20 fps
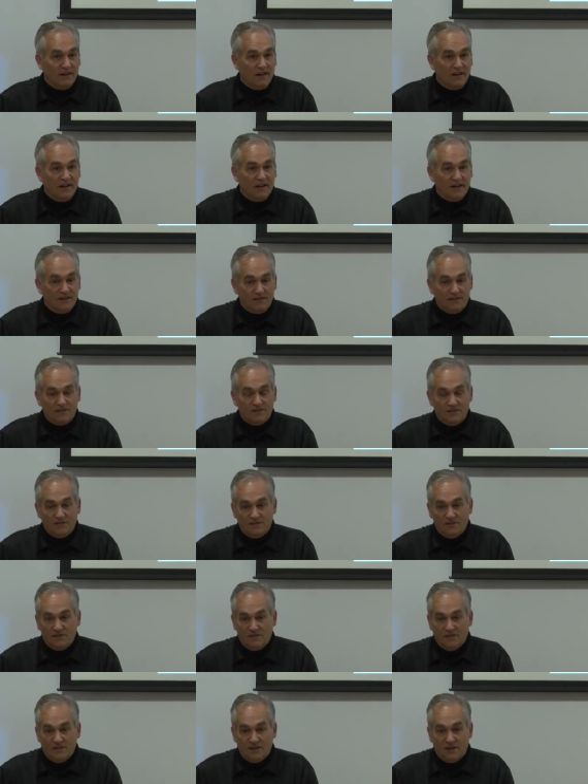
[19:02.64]
and,
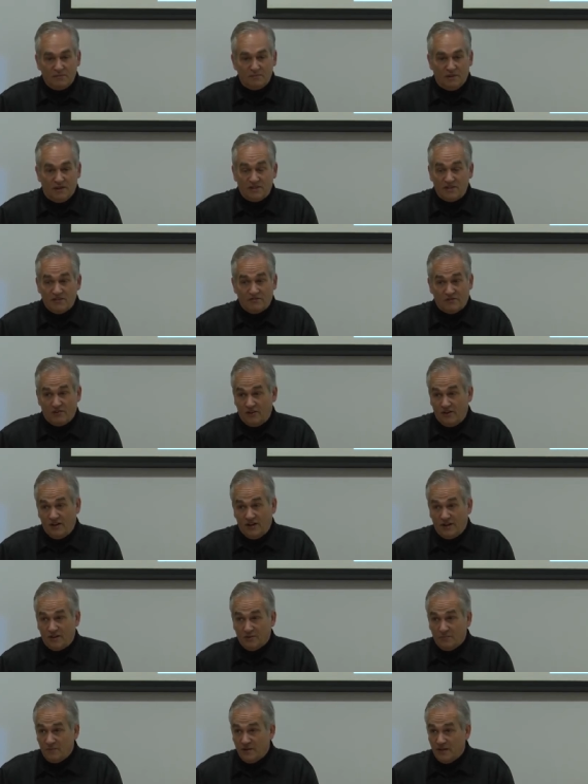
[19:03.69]
and by different,
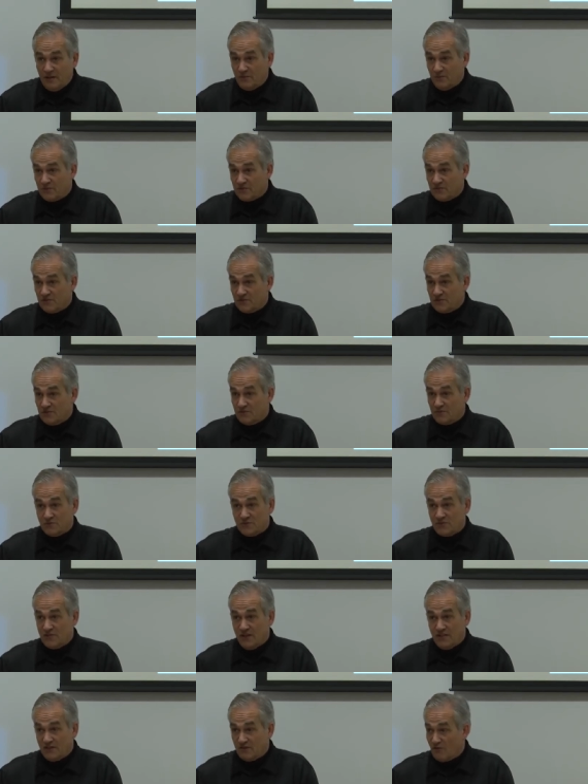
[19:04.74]
I don't mean it was, there
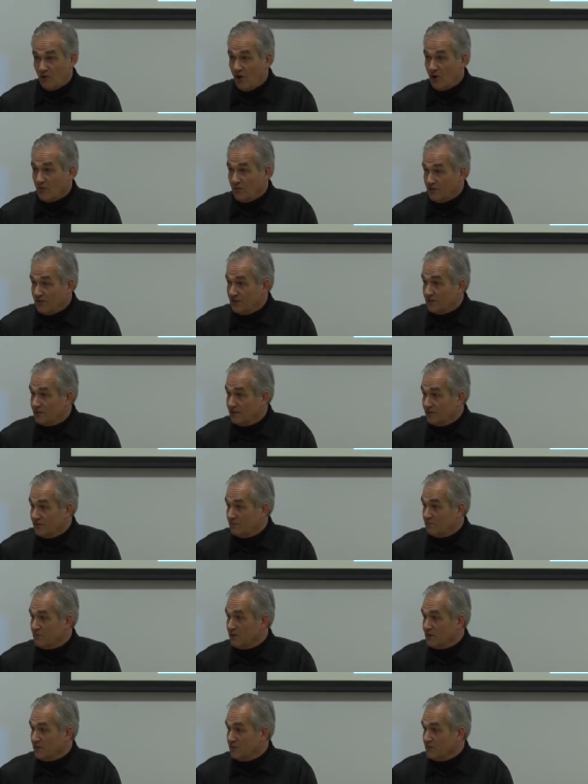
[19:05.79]
was nothing wrong with it,
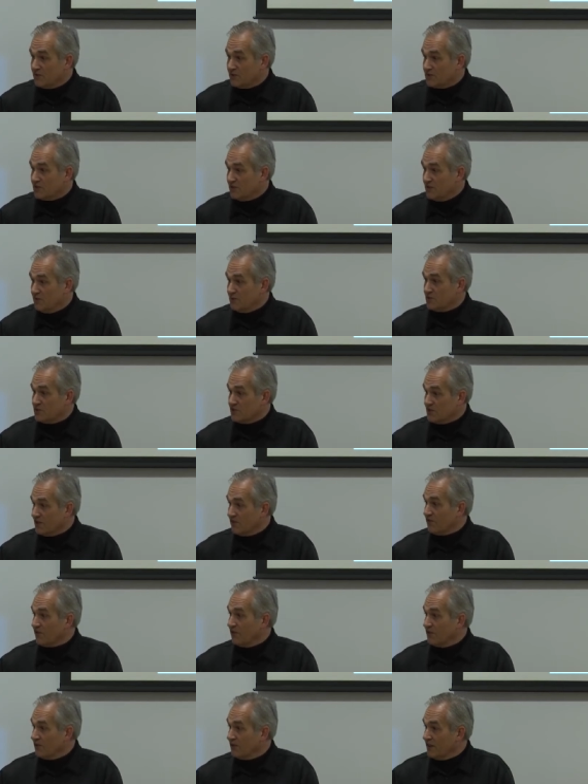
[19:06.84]
but it was, it was
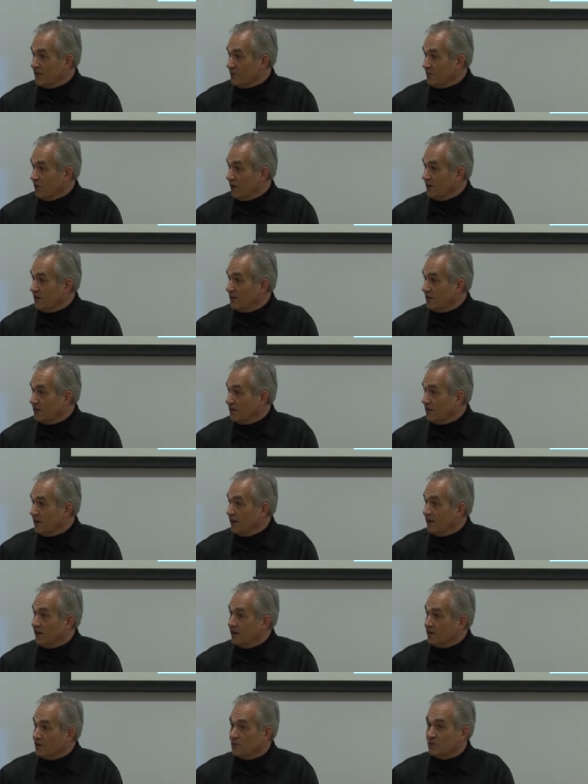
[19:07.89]
different than what
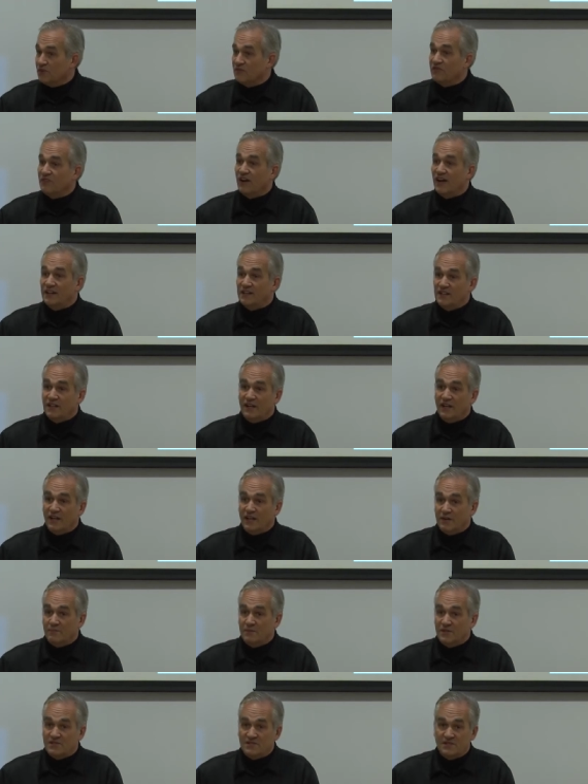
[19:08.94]
you would find in a
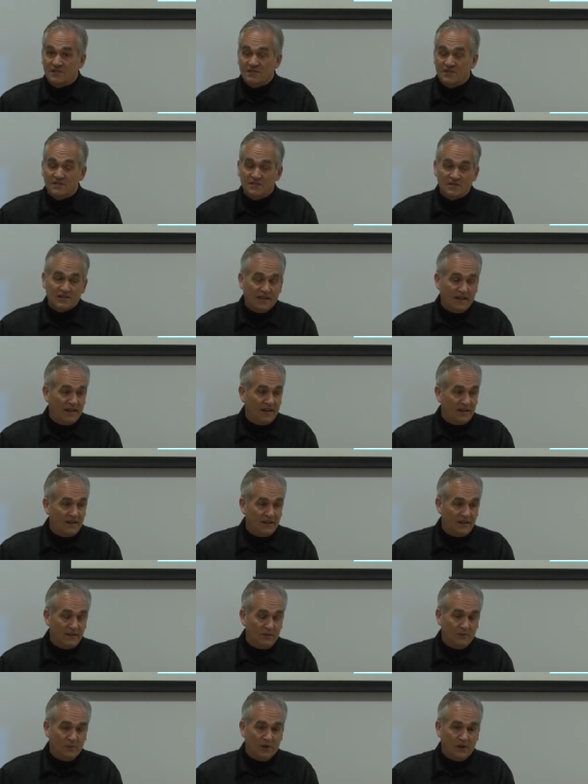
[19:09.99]
lot of businesses. And
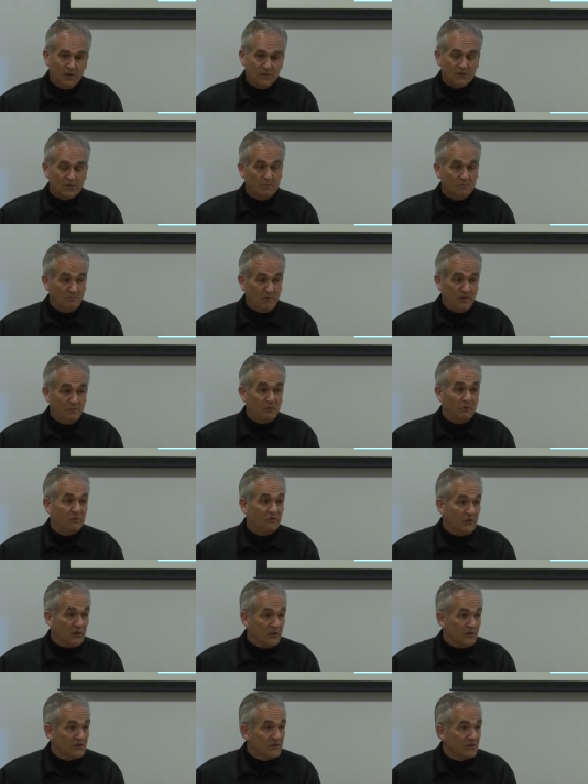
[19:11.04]
it was people
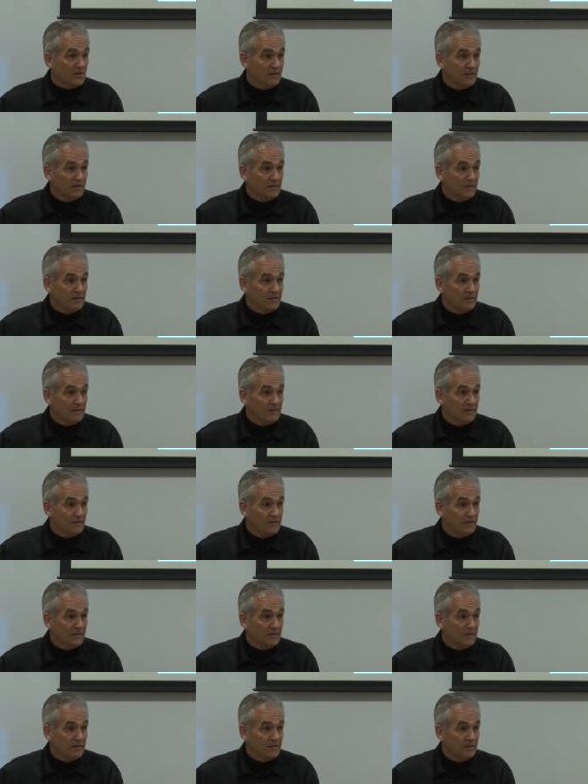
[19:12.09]
first.